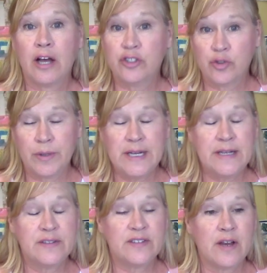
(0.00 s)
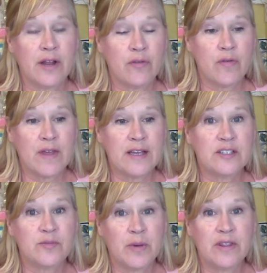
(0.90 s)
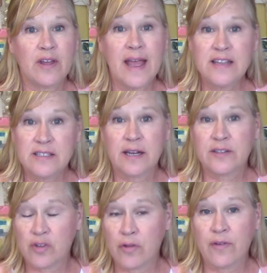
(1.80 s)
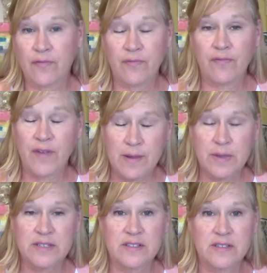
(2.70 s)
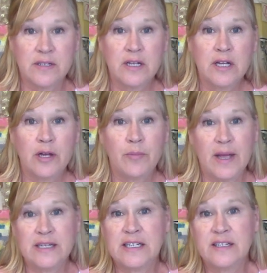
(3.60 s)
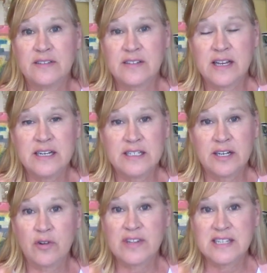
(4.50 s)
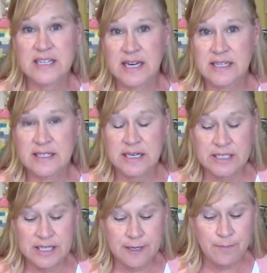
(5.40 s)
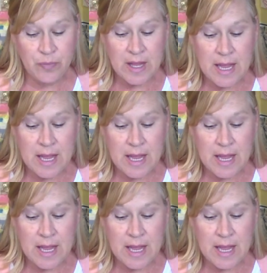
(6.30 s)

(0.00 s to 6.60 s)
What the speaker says: trees and other things, but the haystacks are the famous paintings that he did, or the studies that he did.